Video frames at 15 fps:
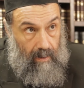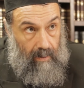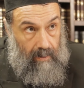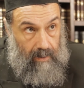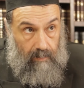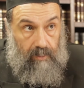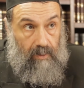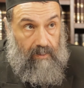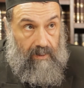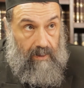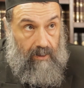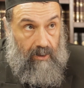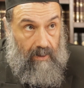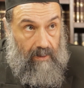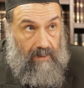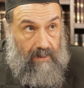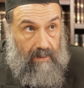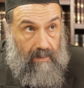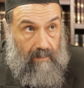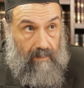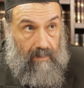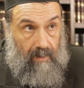Hebrew teachers.
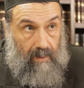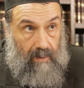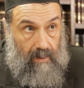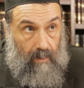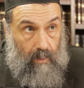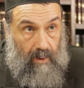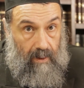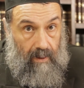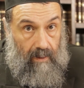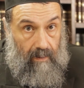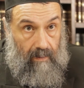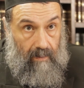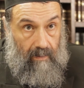There were